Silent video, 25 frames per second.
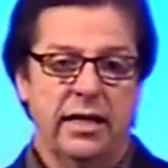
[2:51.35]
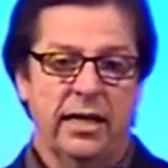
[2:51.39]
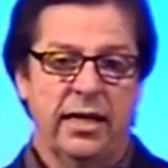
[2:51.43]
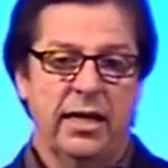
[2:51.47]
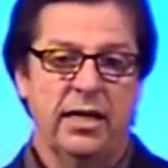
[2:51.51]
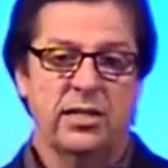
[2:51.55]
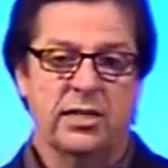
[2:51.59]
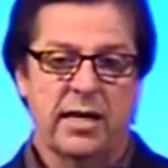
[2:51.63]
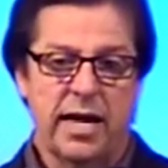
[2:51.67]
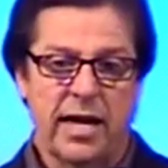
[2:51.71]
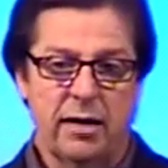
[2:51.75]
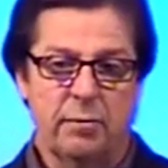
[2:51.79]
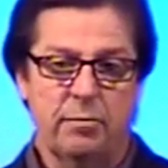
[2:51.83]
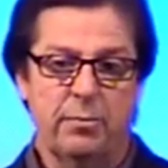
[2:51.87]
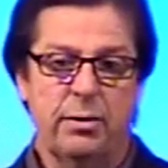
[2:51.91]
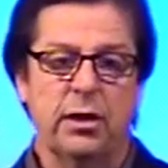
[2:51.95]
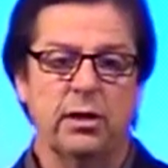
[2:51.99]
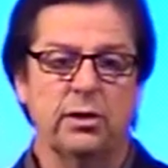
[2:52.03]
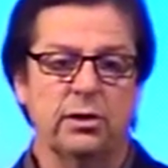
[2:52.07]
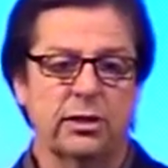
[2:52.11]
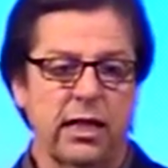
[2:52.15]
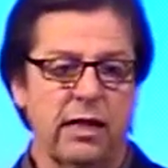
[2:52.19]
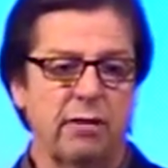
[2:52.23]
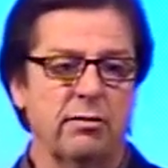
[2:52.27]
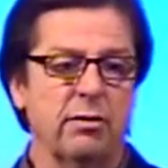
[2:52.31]
he's kind of
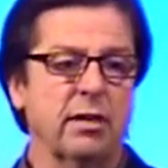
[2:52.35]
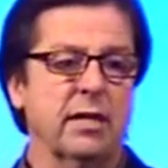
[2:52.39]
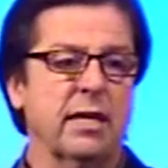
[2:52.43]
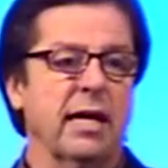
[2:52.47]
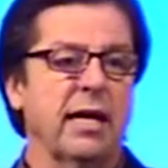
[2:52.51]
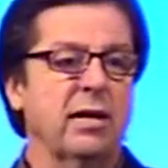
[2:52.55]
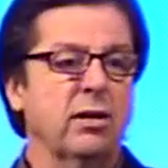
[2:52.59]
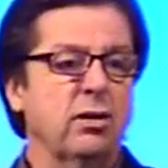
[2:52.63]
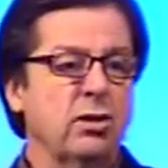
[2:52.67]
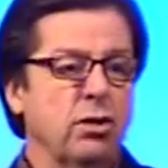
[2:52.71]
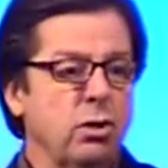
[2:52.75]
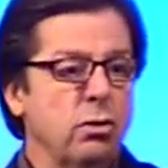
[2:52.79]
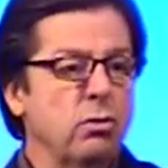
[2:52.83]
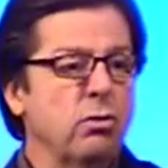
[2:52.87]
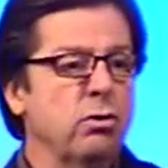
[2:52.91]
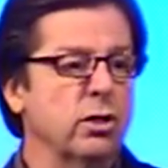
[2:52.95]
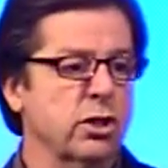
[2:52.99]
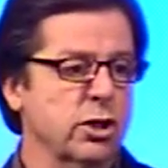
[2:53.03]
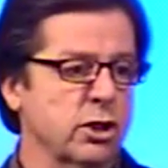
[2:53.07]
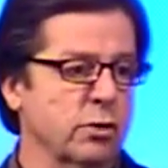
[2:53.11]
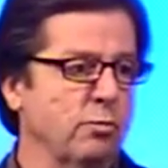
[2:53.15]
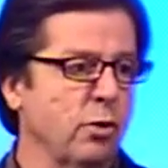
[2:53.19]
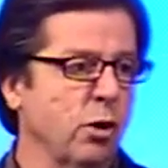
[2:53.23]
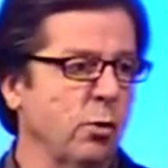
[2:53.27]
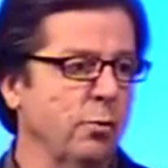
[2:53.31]
builds everything to
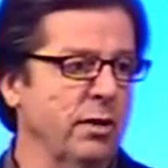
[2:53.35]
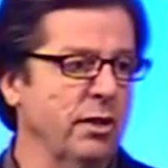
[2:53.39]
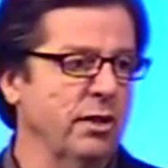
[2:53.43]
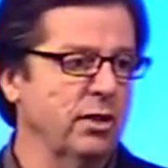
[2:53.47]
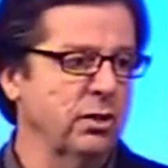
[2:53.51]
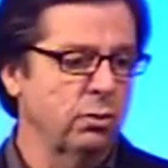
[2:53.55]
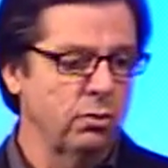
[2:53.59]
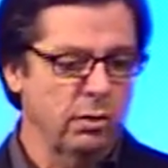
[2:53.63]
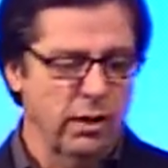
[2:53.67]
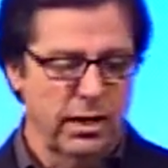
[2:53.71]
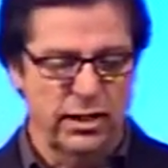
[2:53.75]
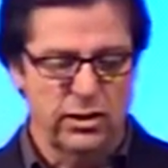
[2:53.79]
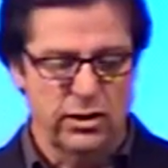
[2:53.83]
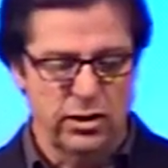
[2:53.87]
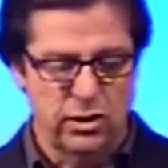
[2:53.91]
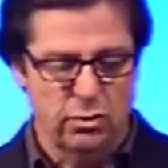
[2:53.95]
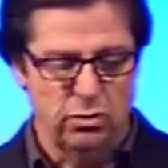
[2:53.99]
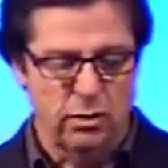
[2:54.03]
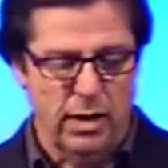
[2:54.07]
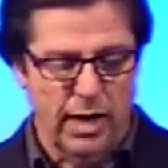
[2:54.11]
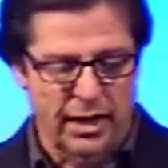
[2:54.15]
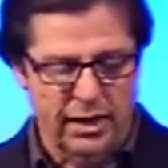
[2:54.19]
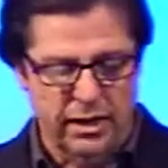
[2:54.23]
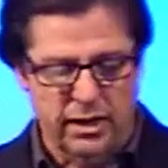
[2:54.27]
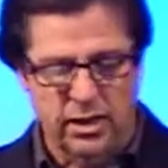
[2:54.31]
this moment as he's
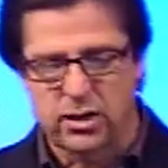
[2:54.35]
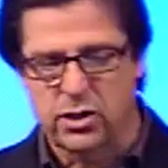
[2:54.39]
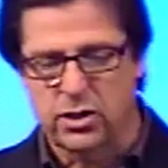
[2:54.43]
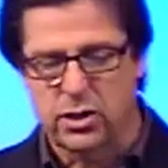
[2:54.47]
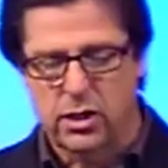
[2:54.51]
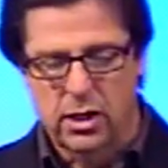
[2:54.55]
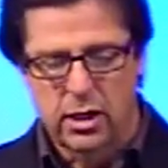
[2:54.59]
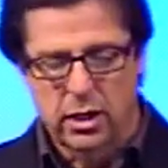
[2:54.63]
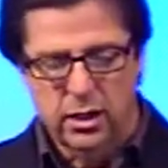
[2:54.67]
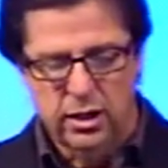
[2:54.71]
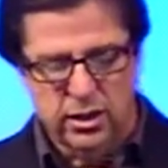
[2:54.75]
writing this,